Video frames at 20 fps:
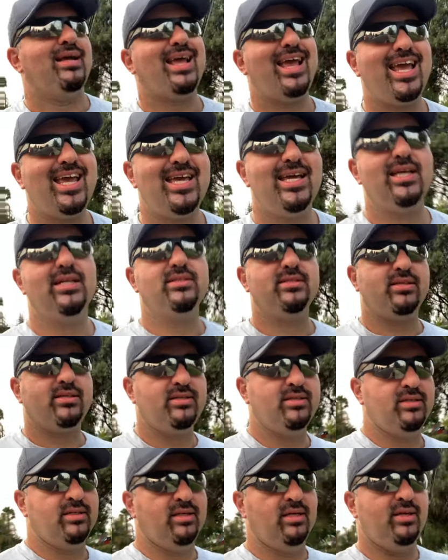and
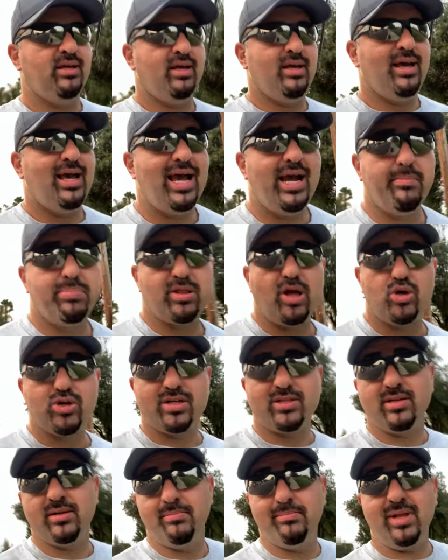a
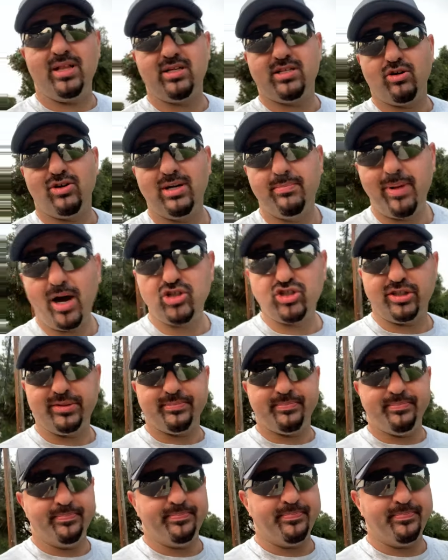bloated military budget.